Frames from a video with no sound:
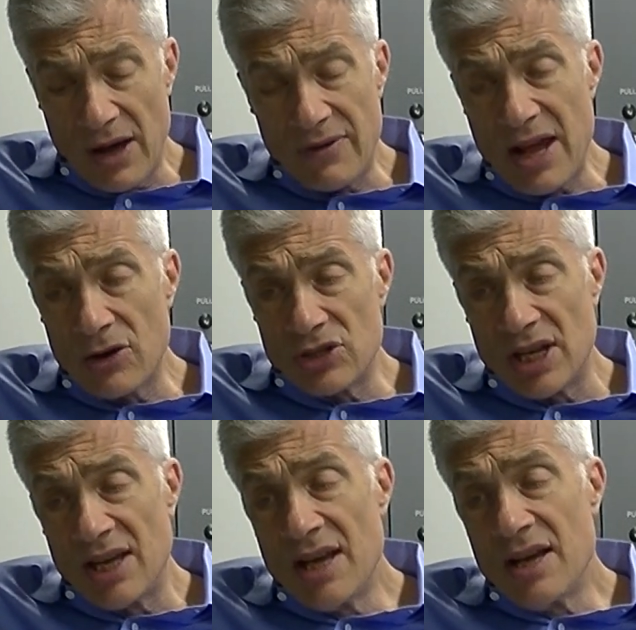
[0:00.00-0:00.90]

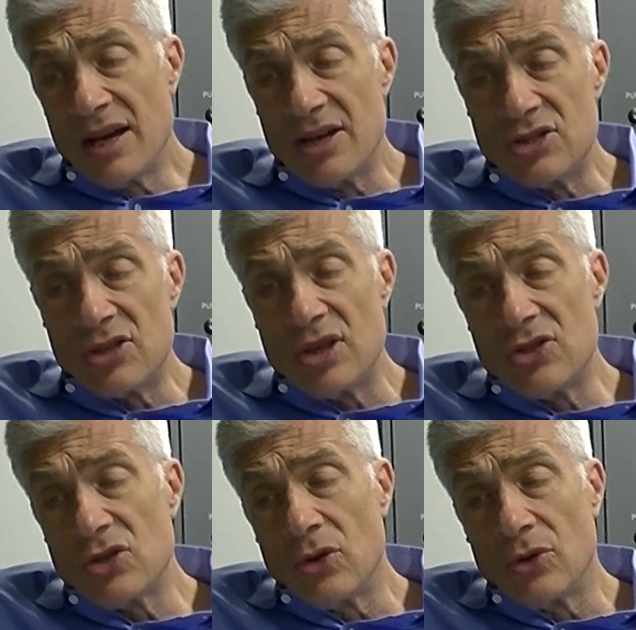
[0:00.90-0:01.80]
energy is
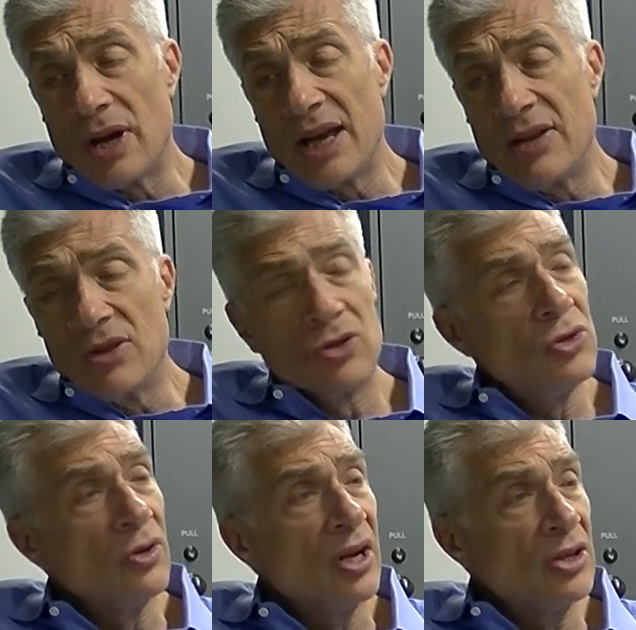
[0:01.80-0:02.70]
so great in those
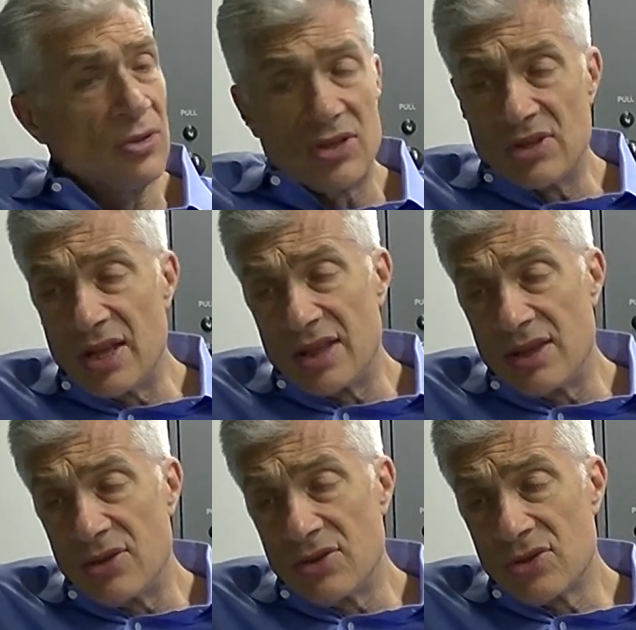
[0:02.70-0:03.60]
two countries that
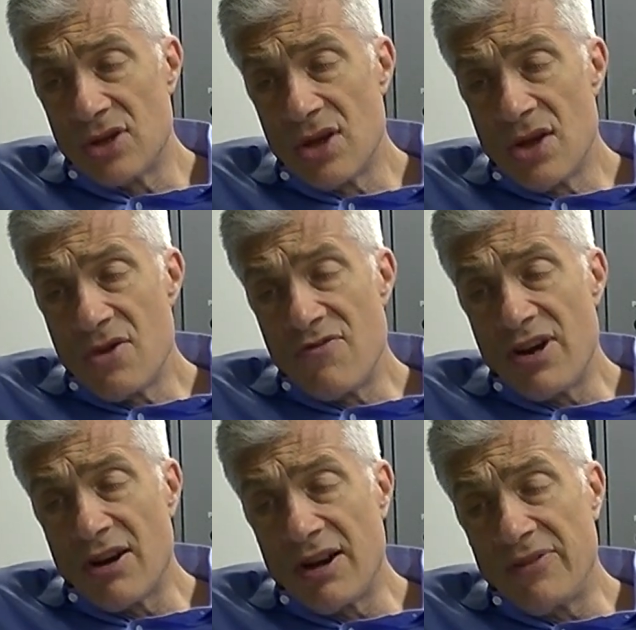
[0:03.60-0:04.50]
there's
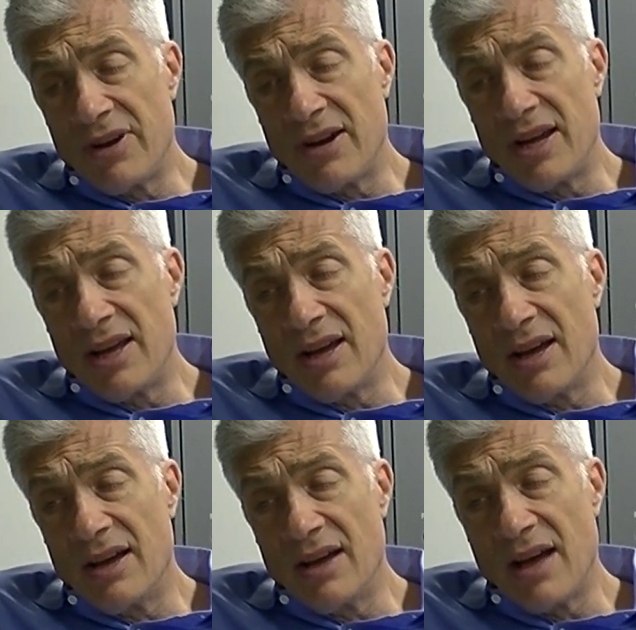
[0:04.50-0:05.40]
very
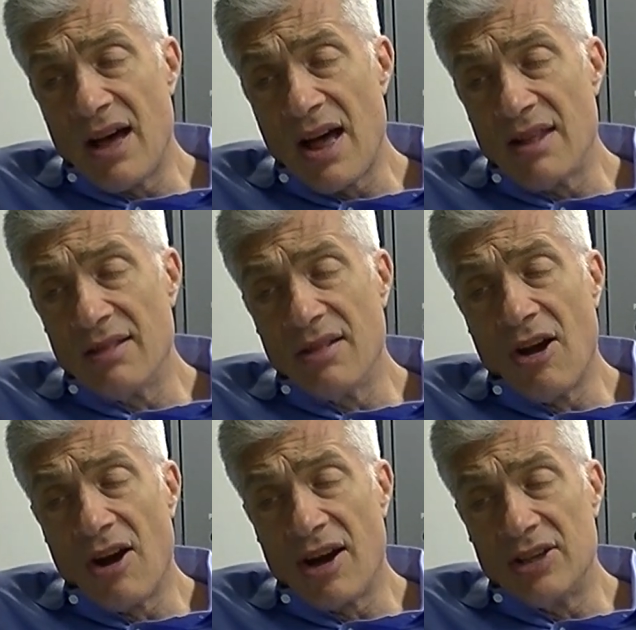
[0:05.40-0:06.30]

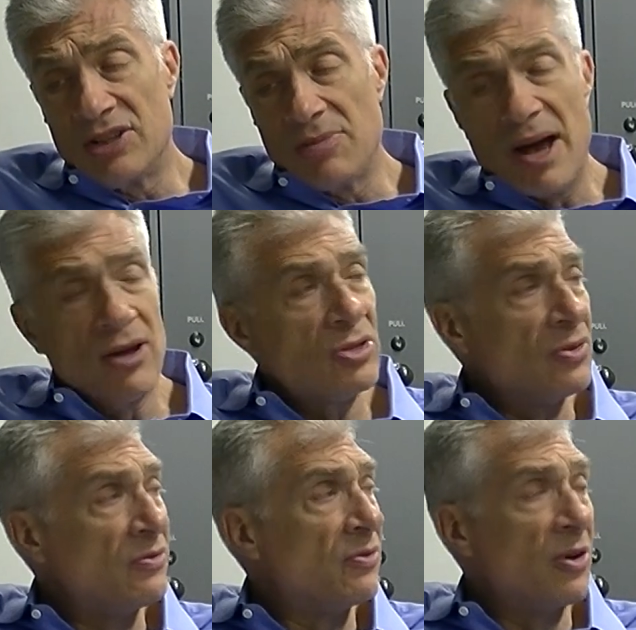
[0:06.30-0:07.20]
large amounts
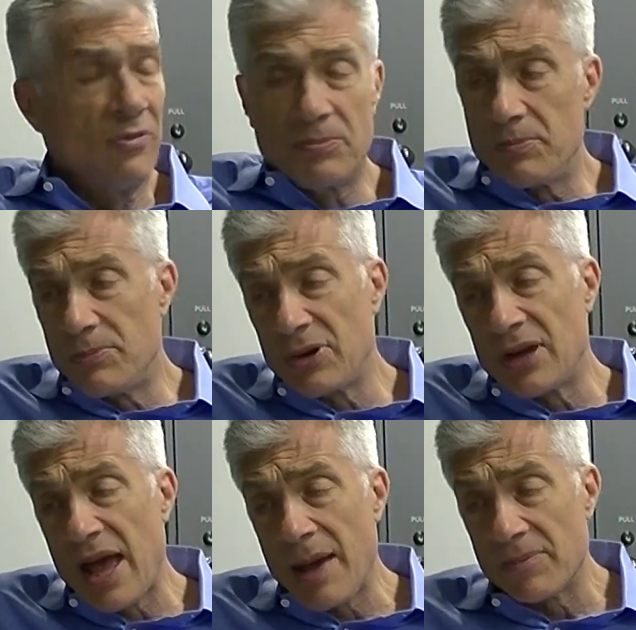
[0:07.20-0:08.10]
of per
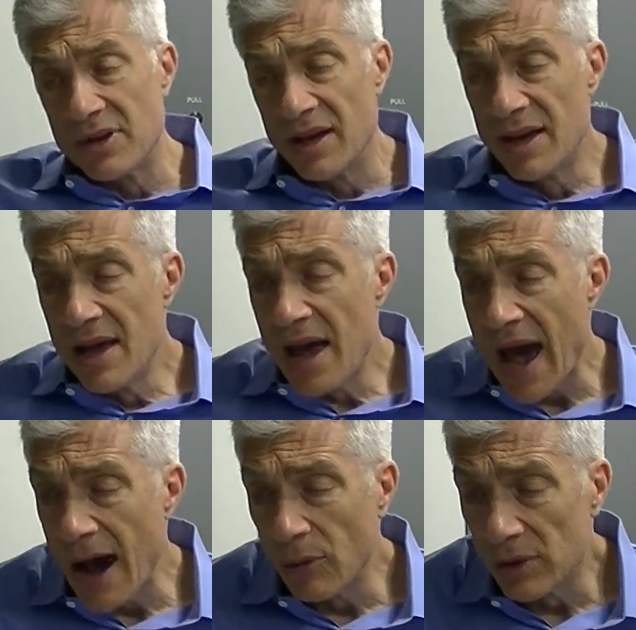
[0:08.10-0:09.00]
capita
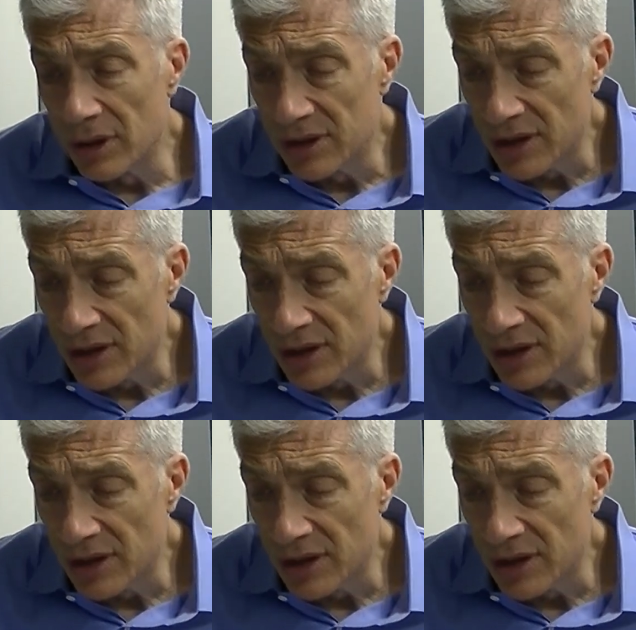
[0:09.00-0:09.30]
outward